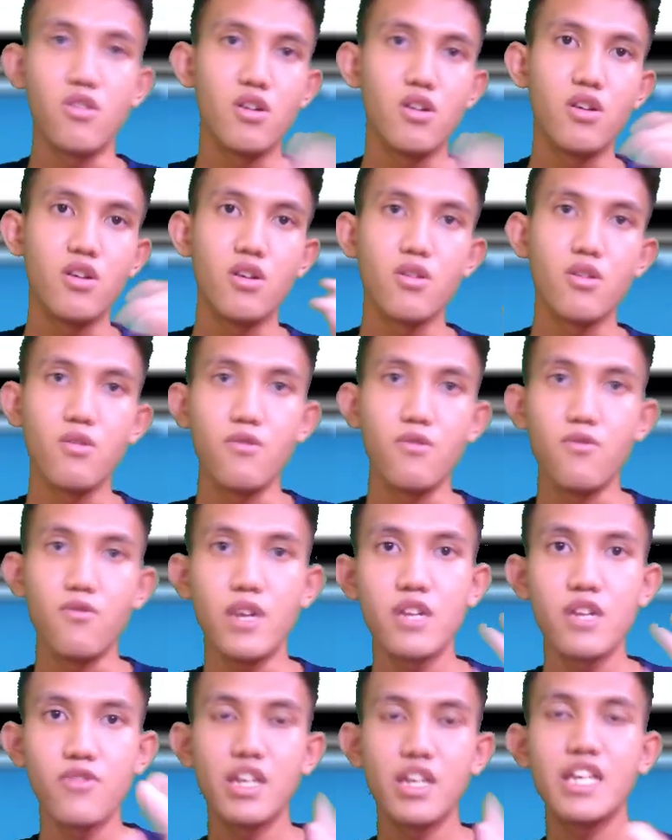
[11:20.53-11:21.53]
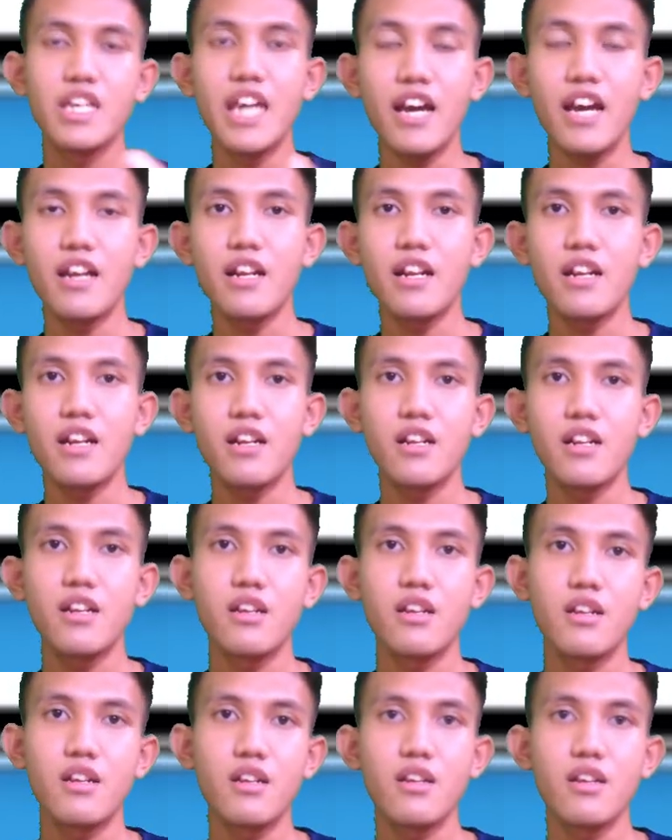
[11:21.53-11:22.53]
So what do we get
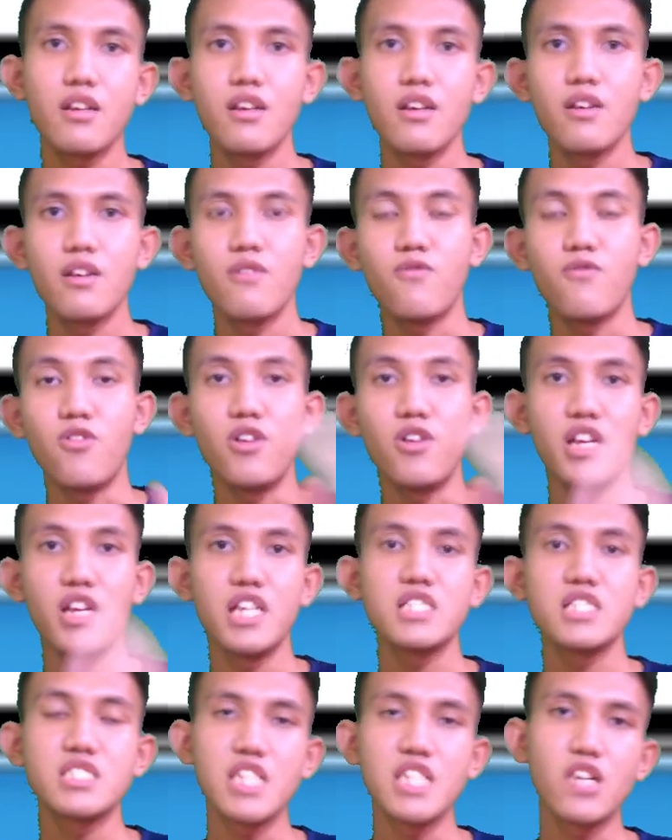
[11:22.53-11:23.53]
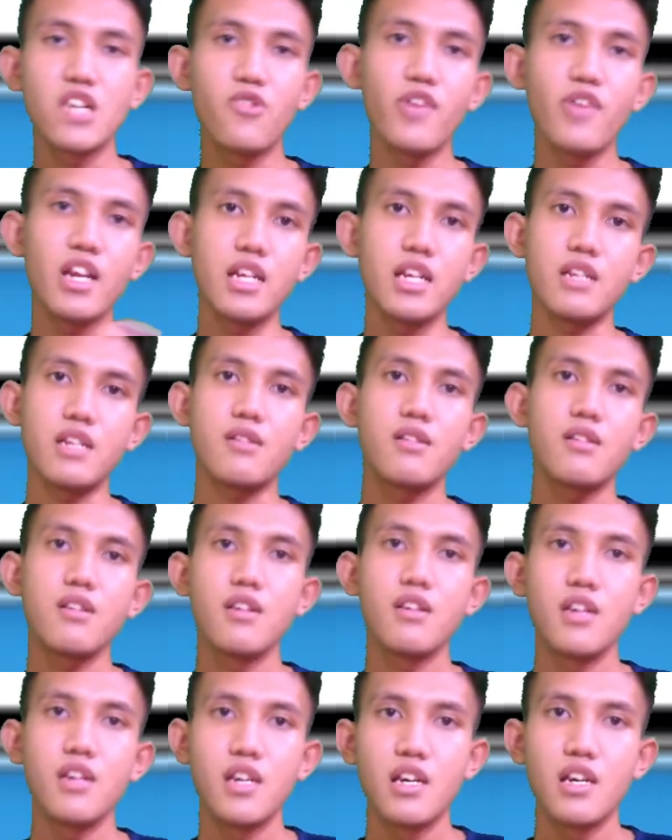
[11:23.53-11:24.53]
for its
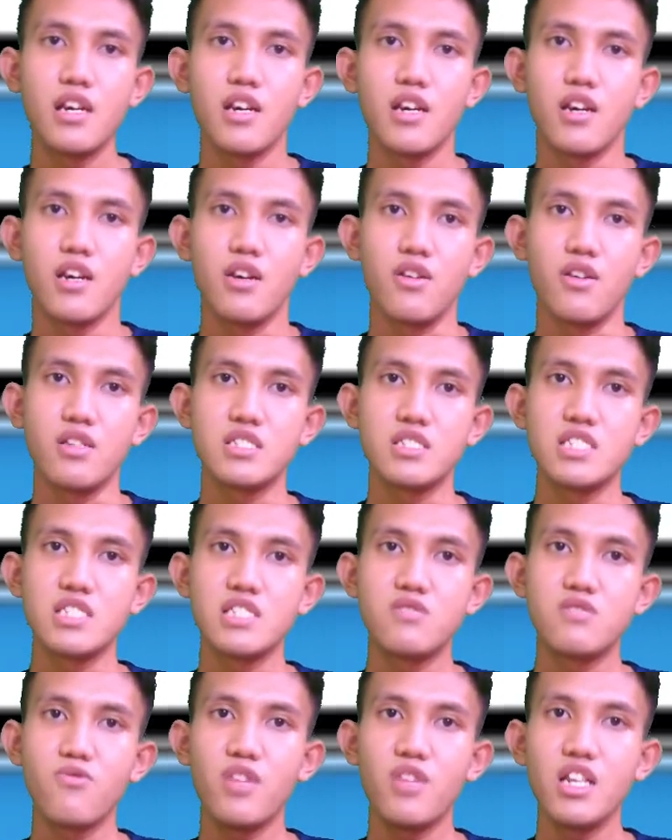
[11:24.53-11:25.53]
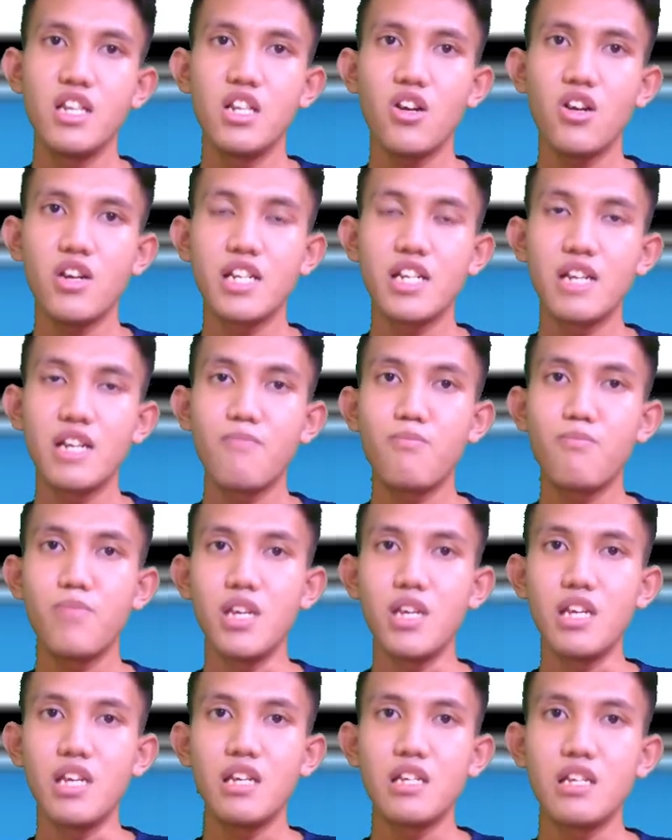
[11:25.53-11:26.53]
equivalent? Since we
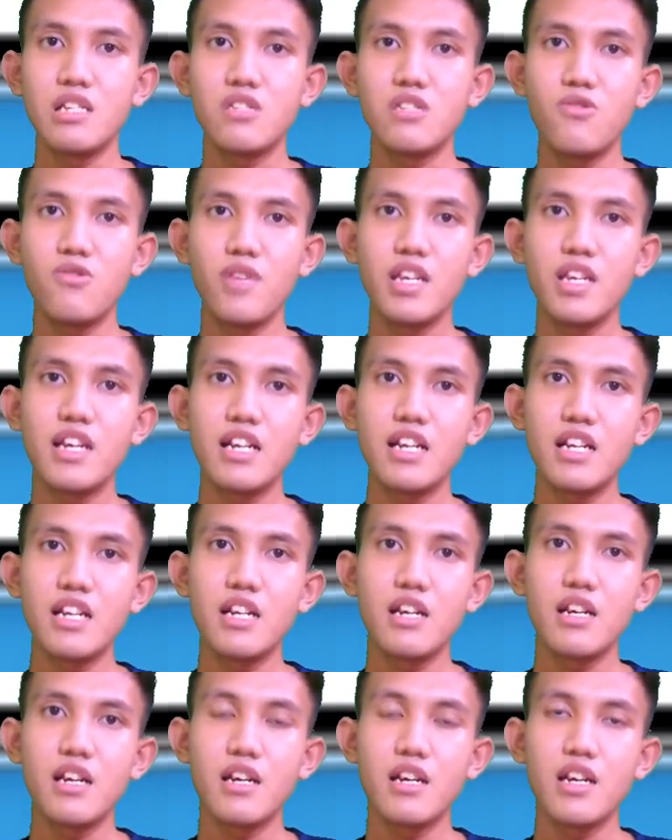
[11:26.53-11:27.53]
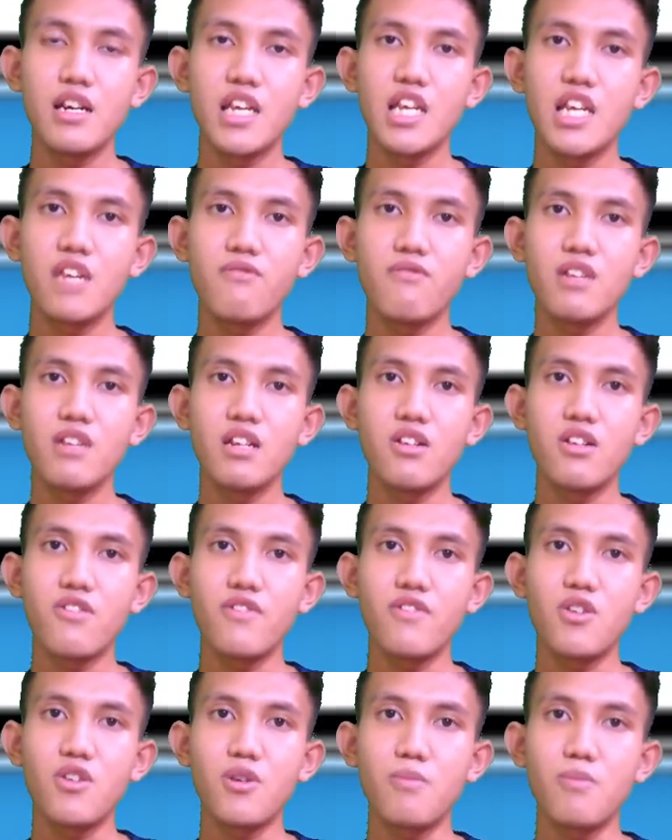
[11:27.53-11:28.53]
not the P, so we get the
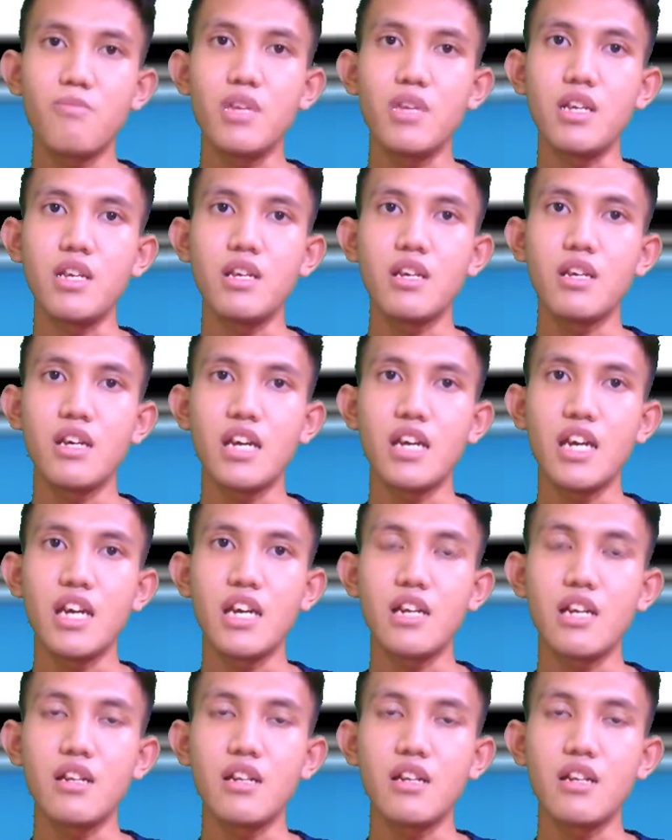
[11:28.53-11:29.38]
equivalent of not P.